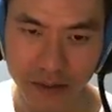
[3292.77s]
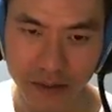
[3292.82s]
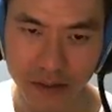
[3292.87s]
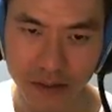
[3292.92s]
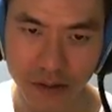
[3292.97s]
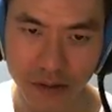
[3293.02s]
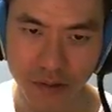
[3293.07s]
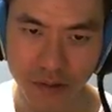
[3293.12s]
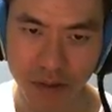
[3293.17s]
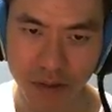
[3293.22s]

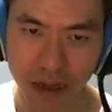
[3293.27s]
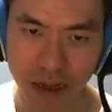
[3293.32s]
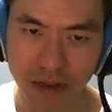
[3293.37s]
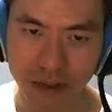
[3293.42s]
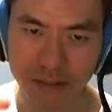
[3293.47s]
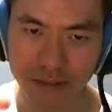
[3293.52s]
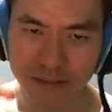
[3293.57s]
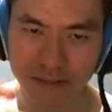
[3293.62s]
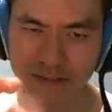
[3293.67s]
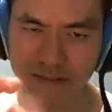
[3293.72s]
So you like
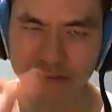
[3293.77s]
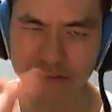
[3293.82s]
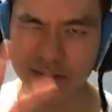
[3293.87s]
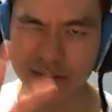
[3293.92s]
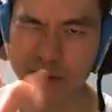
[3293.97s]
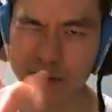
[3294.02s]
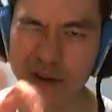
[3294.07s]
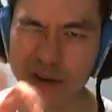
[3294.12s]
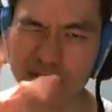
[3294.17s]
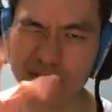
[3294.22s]

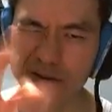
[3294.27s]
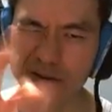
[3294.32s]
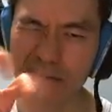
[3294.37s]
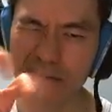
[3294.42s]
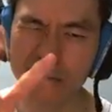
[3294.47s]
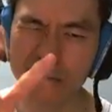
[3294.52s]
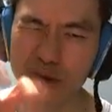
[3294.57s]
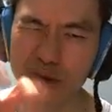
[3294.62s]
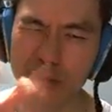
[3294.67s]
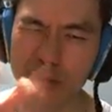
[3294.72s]
maybe
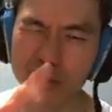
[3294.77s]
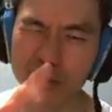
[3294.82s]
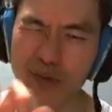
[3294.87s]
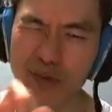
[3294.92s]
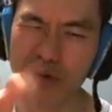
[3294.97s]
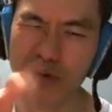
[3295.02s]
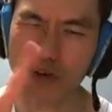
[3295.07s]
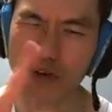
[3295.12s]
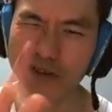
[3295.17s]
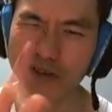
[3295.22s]

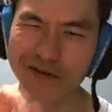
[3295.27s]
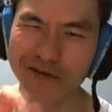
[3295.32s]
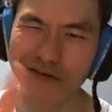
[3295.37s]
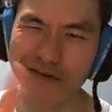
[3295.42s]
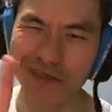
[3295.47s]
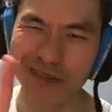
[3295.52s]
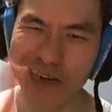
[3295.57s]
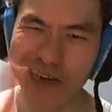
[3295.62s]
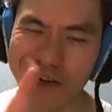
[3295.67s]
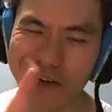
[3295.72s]

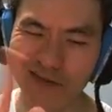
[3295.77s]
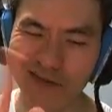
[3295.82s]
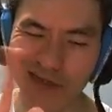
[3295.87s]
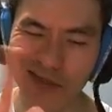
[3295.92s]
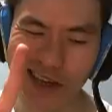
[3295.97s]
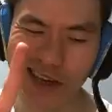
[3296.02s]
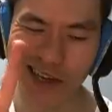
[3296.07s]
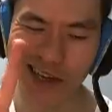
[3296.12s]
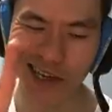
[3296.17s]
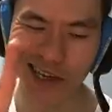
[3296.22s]
2.5
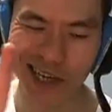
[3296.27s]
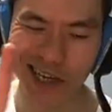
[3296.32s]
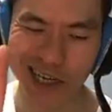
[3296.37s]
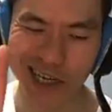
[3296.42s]
ish.